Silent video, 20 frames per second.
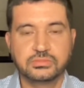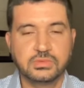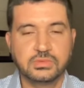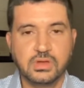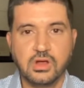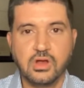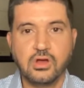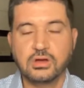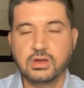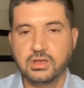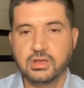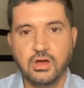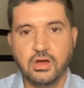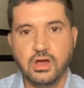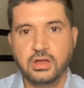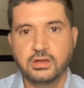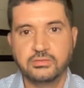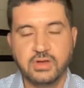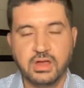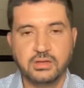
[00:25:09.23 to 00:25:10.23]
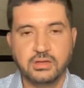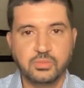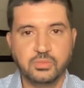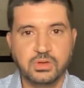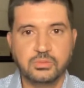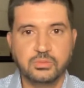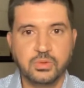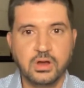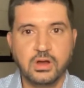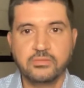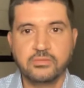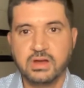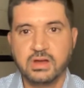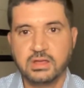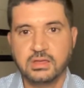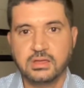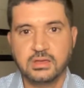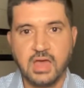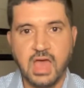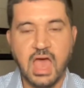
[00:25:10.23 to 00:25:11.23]
early on, right? We
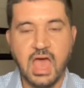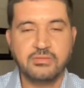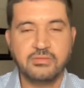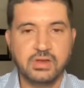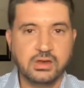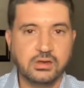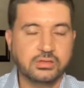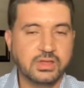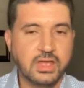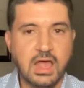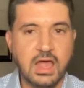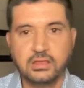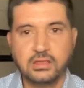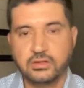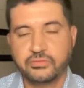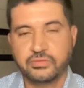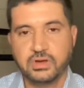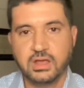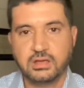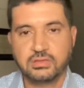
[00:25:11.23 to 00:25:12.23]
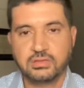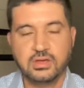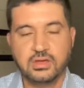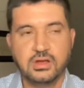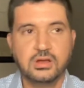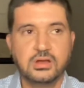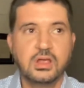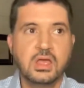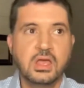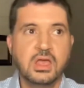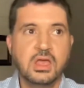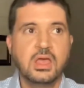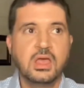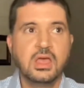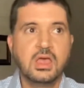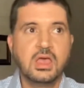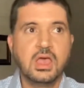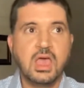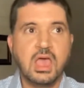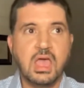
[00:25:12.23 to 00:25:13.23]
already have it on the calendar for next year,
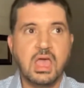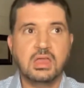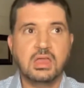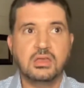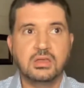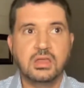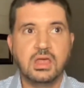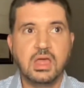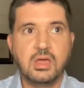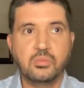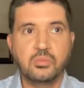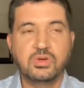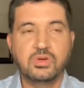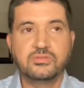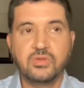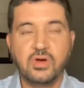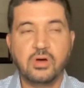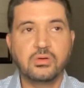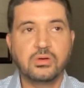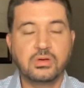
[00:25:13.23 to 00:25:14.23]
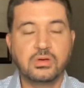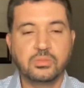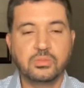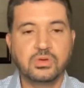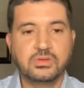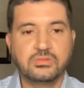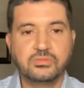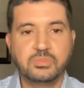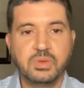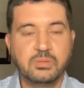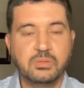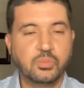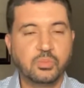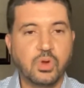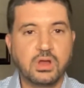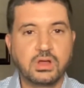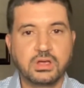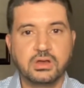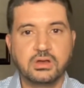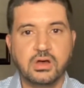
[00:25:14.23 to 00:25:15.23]
and we've been
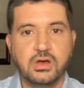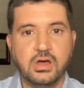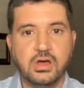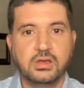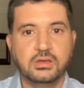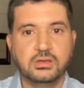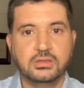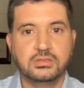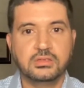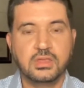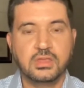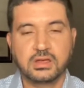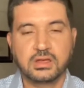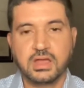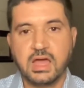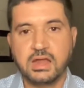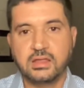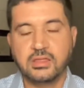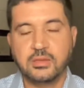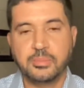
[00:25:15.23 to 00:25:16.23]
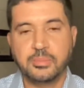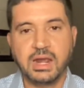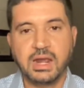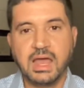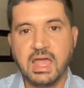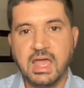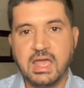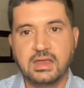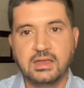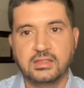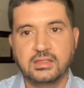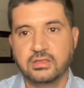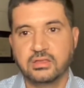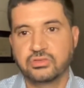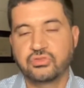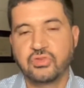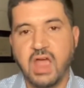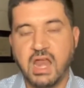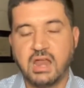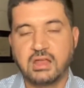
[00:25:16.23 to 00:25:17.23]
working on the kind of the plan and the
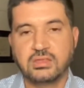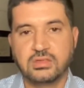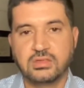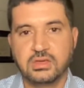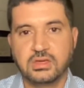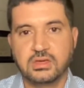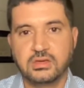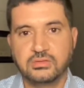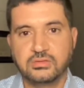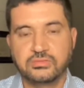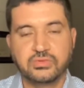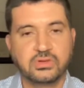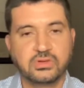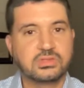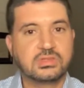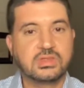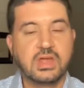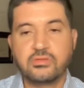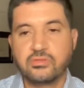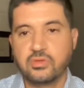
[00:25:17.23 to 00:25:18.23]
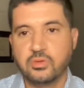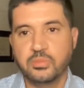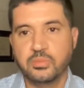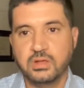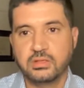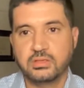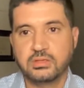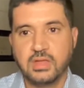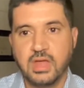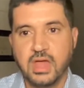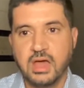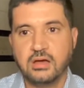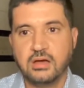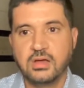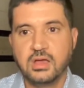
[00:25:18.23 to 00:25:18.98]
strategy for several months now.